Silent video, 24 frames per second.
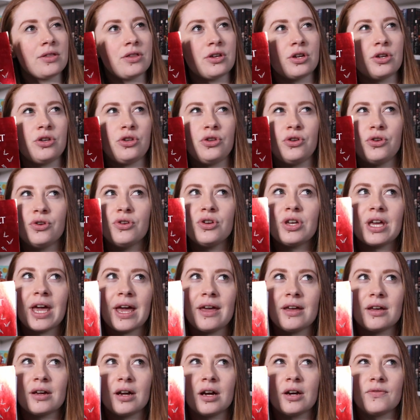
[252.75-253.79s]
The
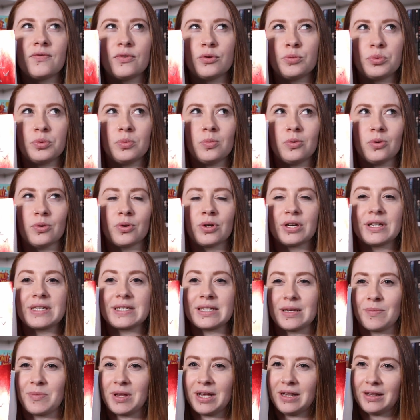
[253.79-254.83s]
UK cover will look
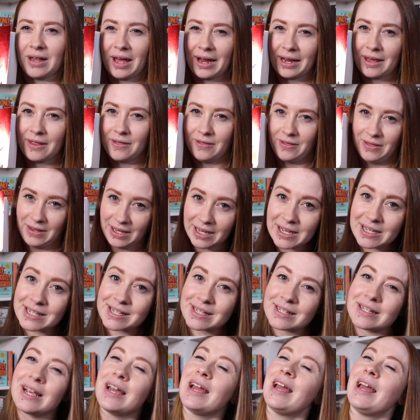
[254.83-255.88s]
something like
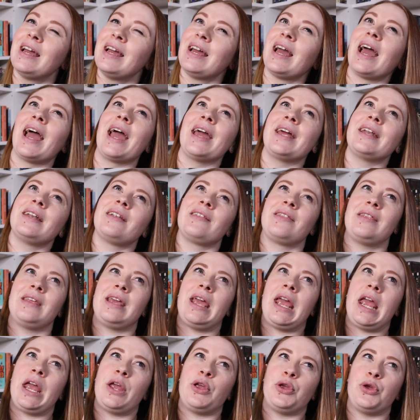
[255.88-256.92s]
this, and
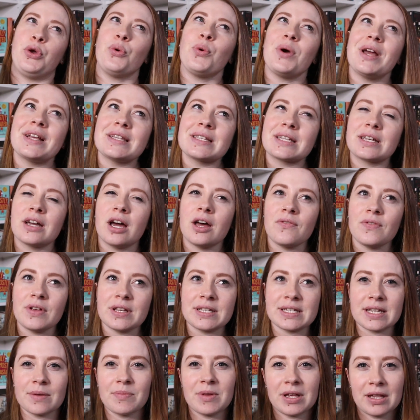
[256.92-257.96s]
the US cover
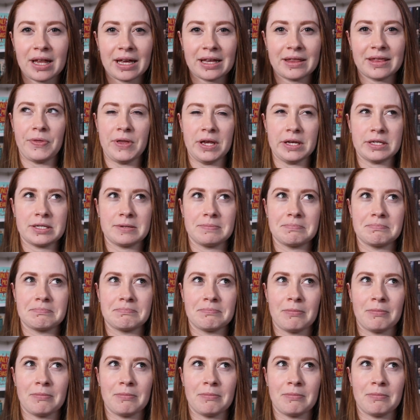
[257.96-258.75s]
something like this.